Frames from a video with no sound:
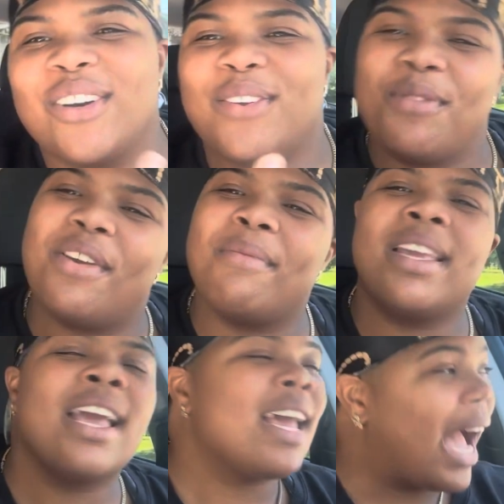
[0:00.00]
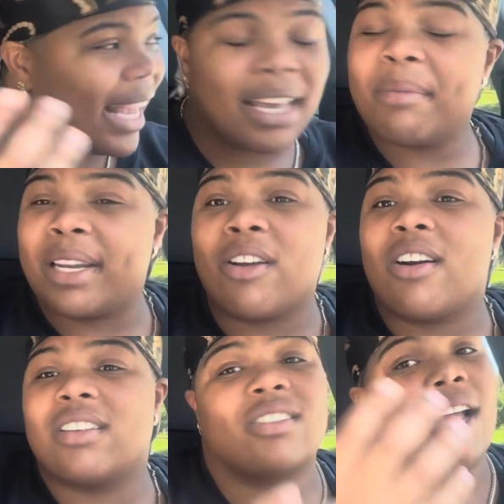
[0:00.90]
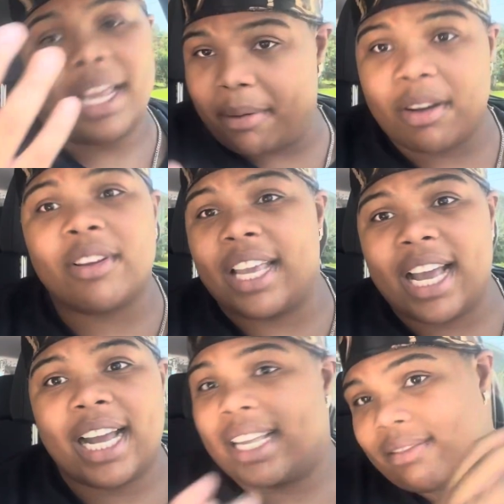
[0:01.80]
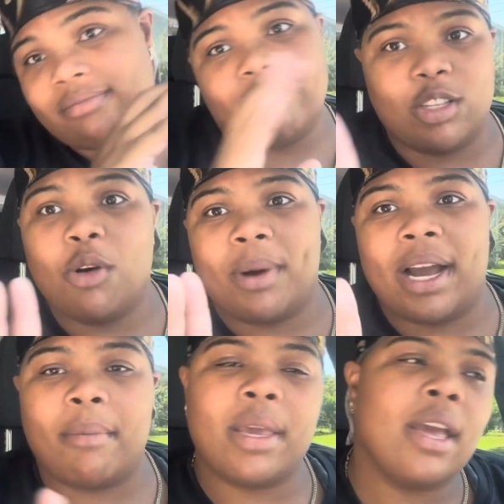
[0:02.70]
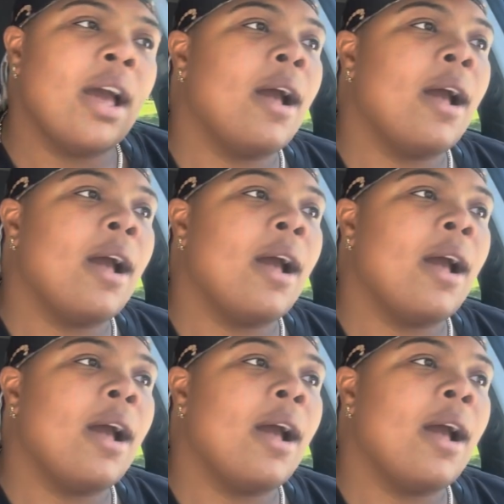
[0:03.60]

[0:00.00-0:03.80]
You see me? I am in the car, so I am going to get hot. Don't mind me.